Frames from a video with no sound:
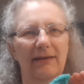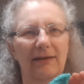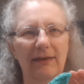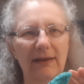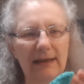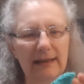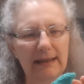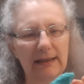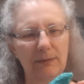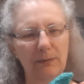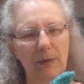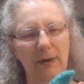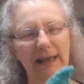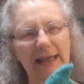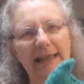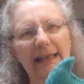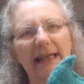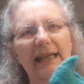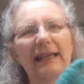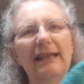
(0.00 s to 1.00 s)
this
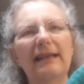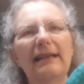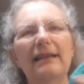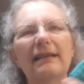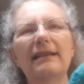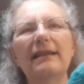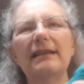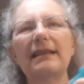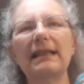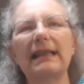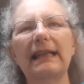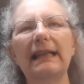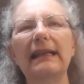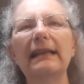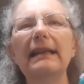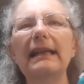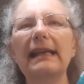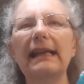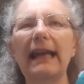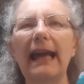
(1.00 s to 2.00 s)
one is
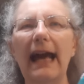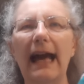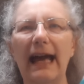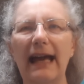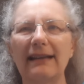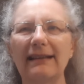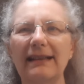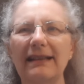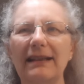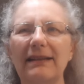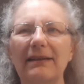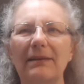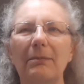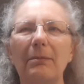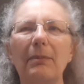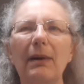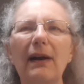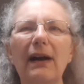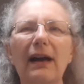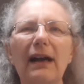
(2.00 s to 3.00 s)
Kitty Kat
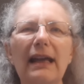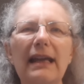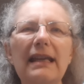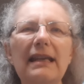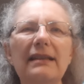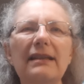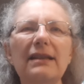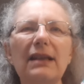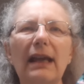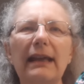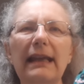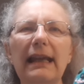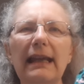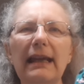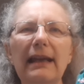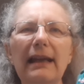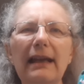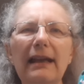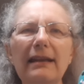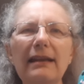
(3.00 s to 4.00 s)
by
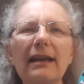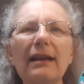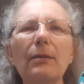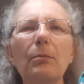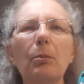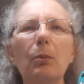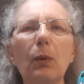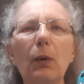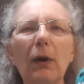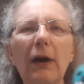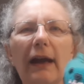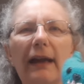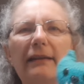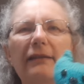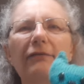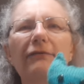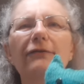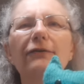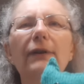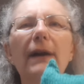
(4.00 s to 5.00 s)
Diane
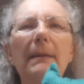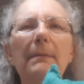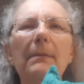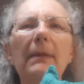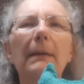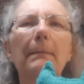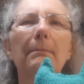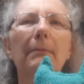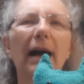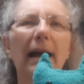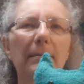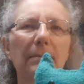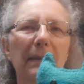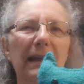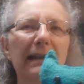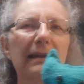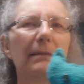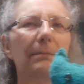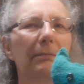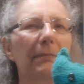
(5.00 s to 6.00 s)
Moran from My
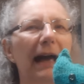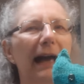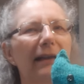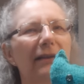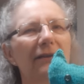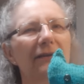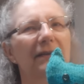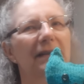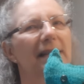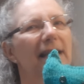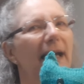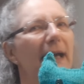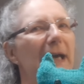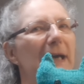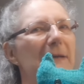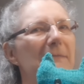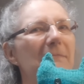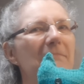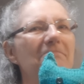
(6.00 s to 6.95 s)
Pink Bathtub.